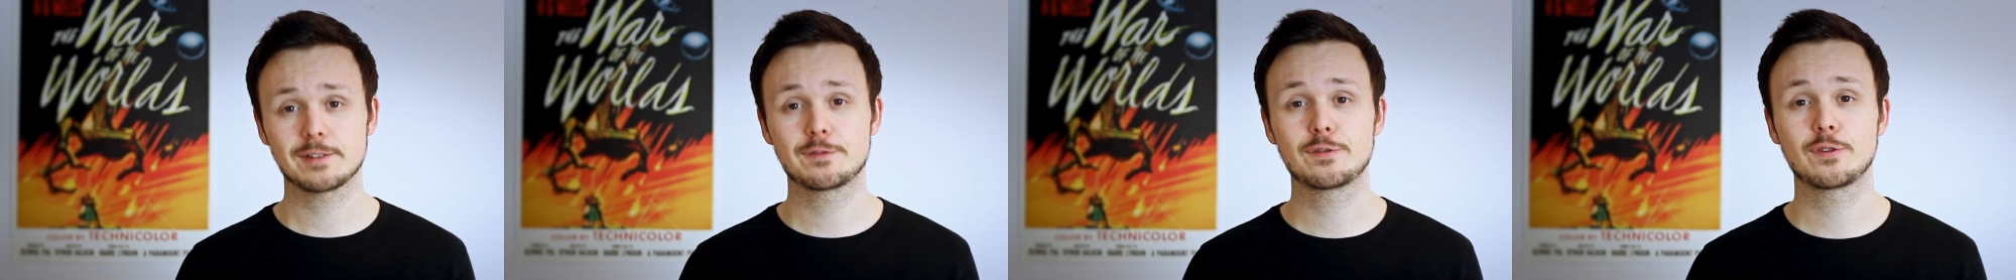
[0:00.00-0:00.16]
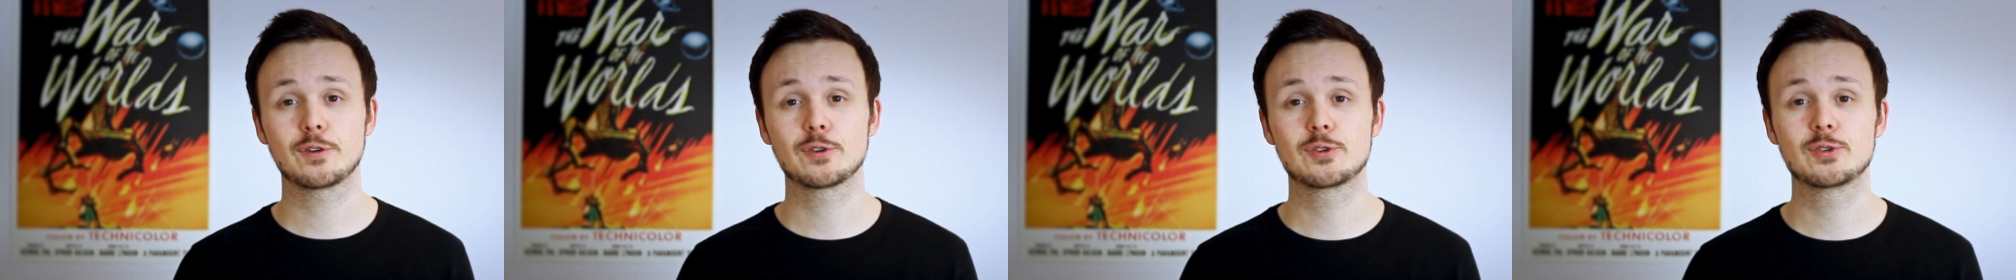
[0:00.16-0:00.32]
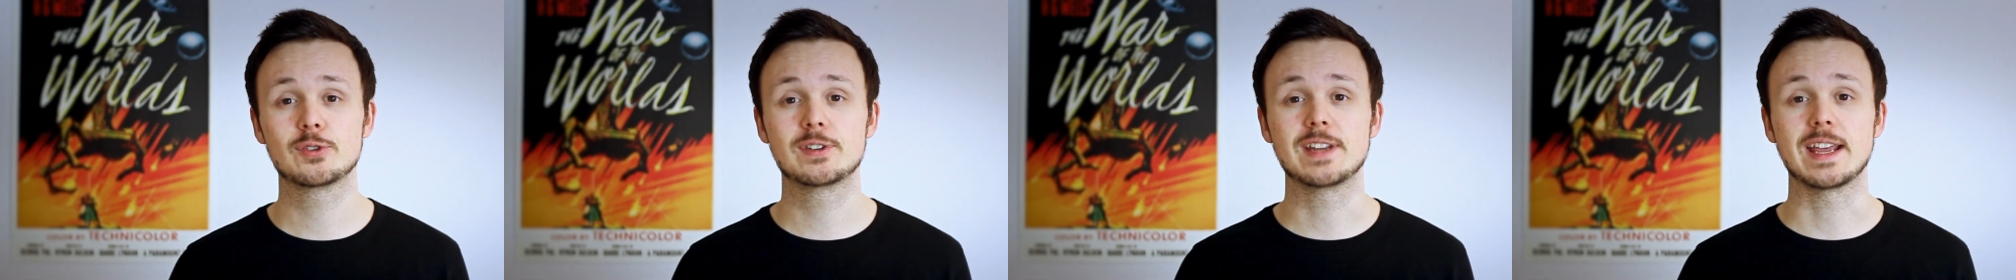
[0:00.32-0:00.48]
it
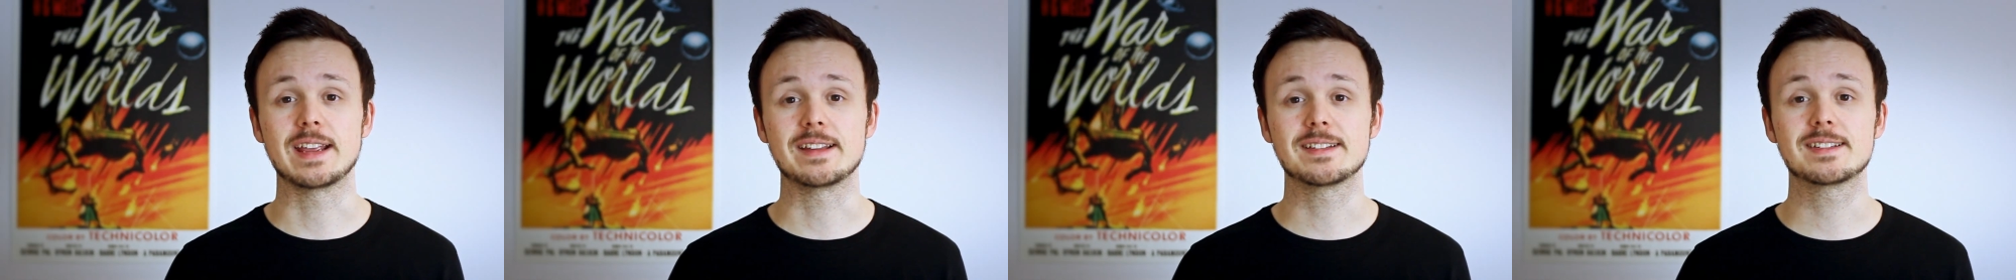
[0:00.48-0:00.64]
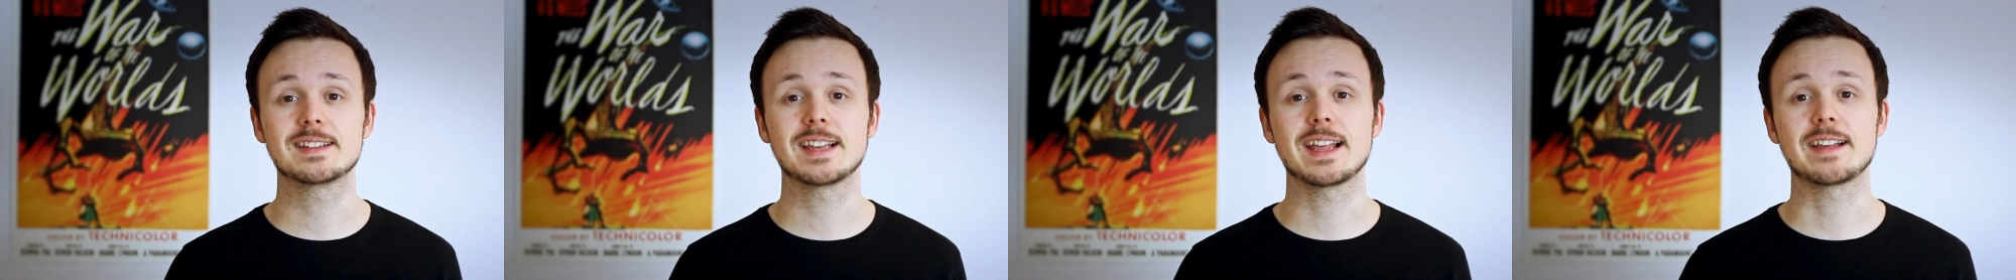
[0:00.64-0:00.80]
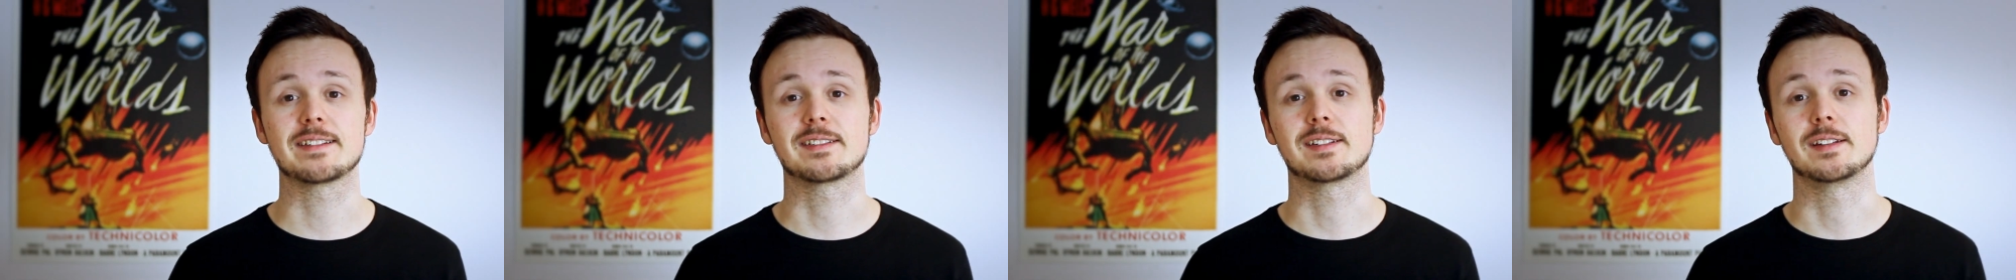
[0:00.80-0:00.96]
for today's
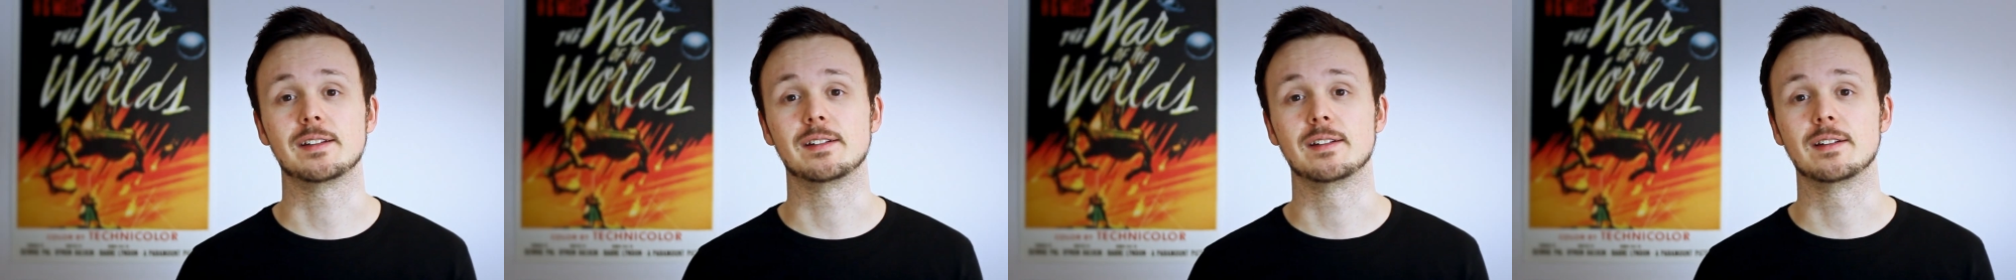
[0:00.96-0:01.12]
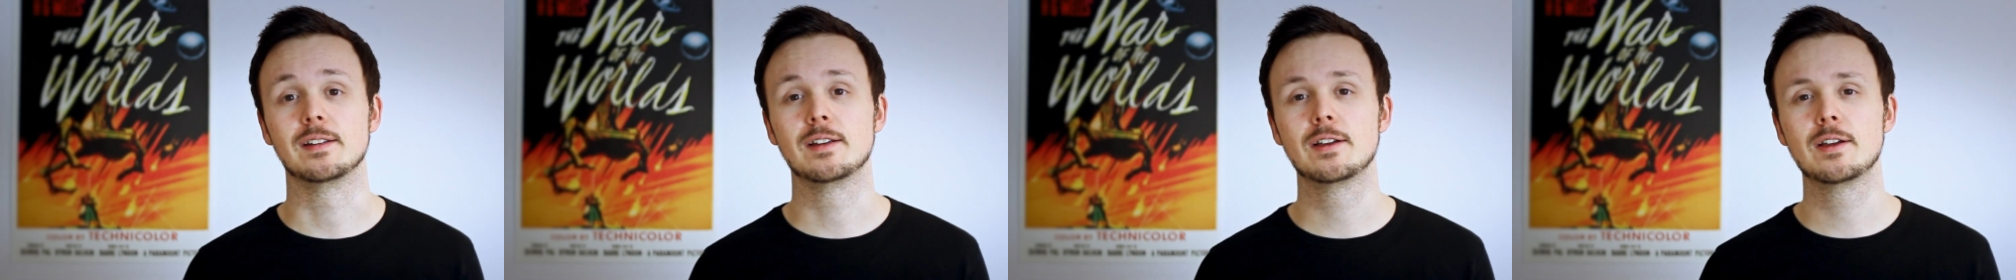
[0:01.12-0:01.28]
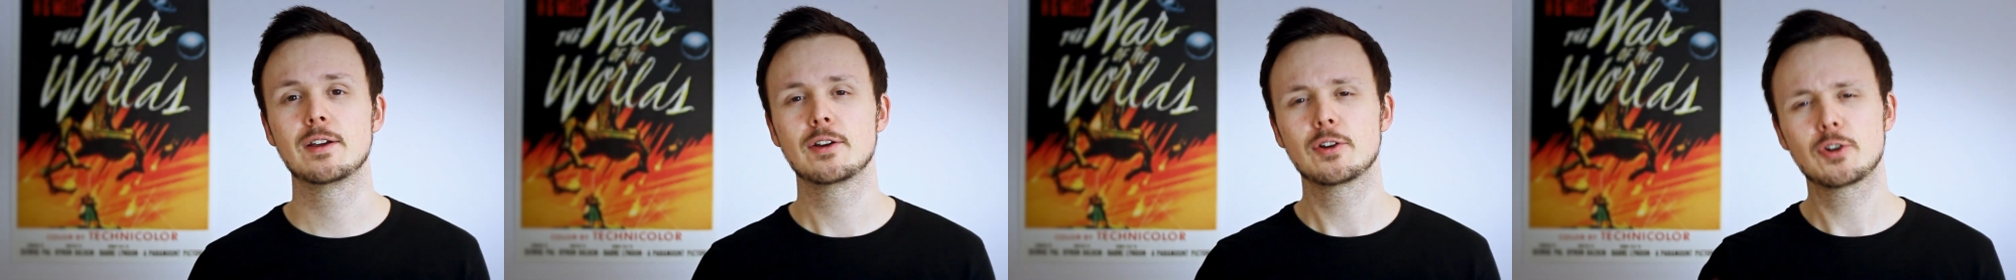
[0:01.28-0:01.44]
lesson.
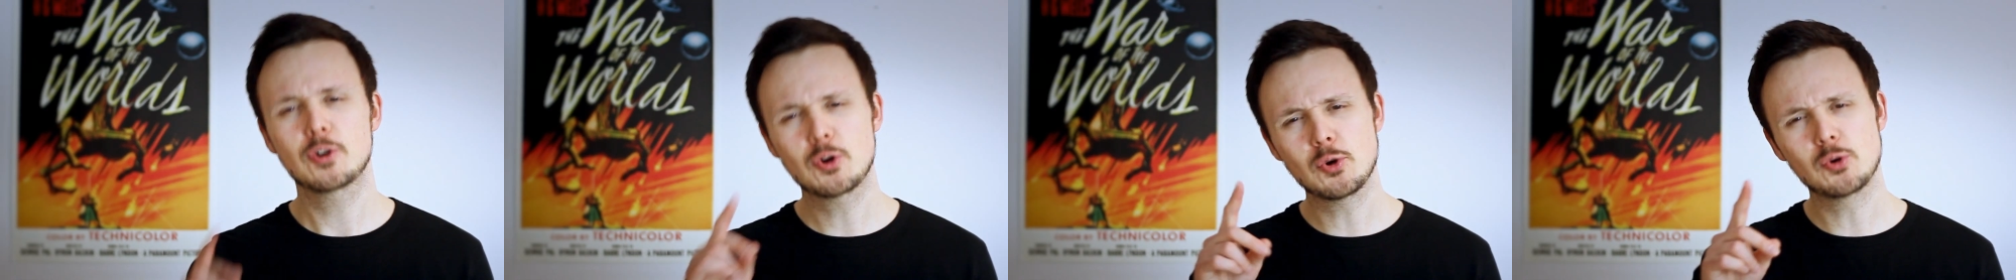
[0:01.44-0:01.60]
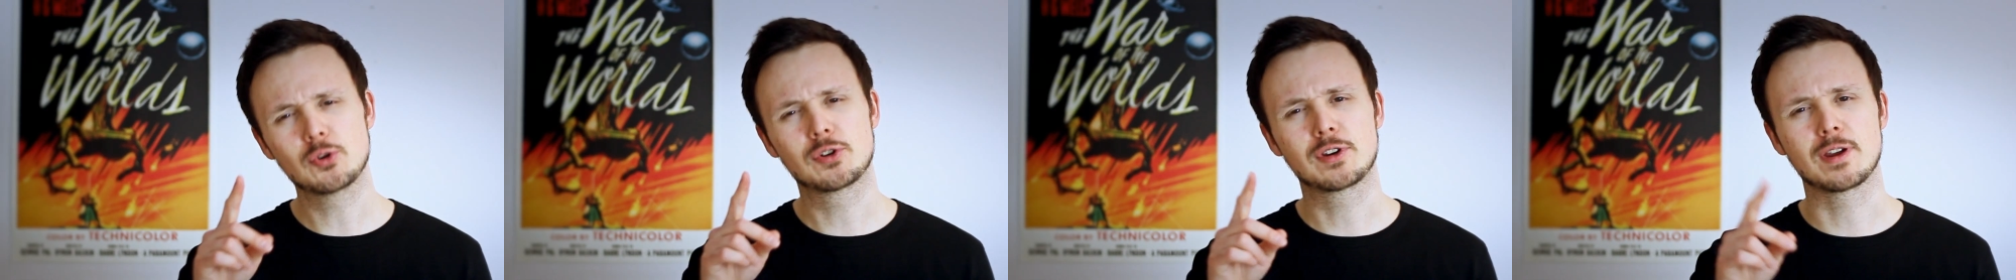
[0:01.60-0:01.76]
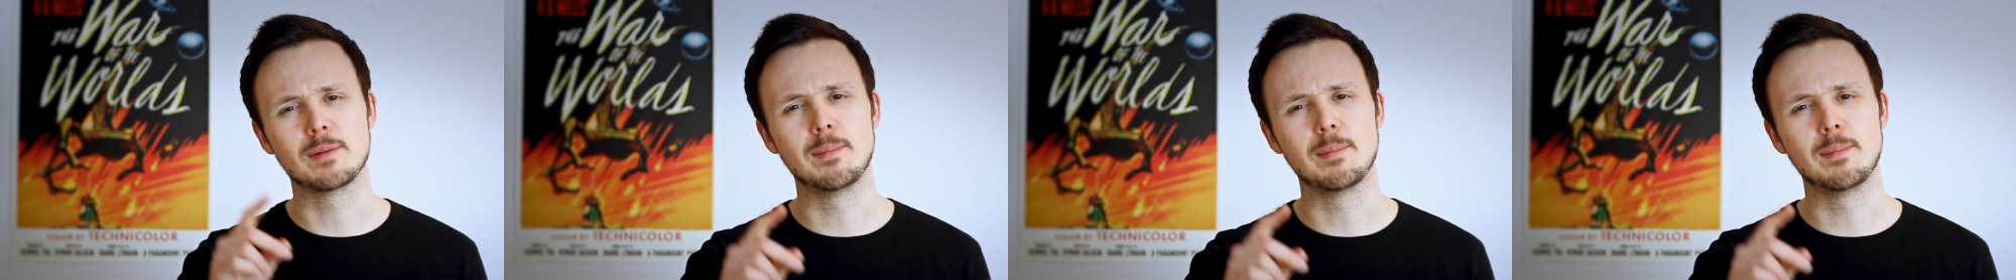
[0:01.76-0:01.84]
Gut